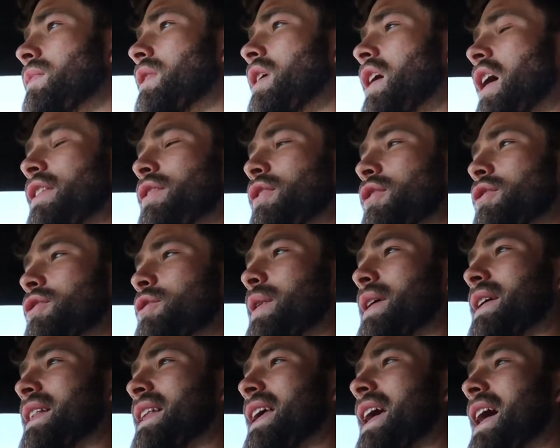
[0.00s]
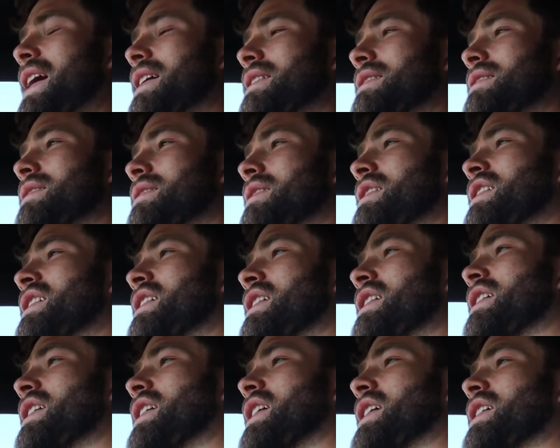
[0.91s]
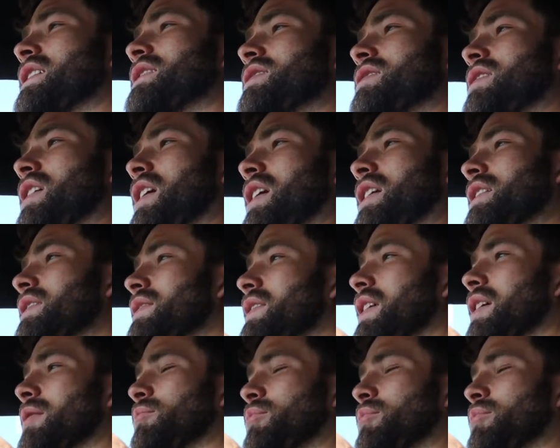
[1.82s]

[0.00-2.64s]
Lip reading: I thought I'd quickly add, to kind of like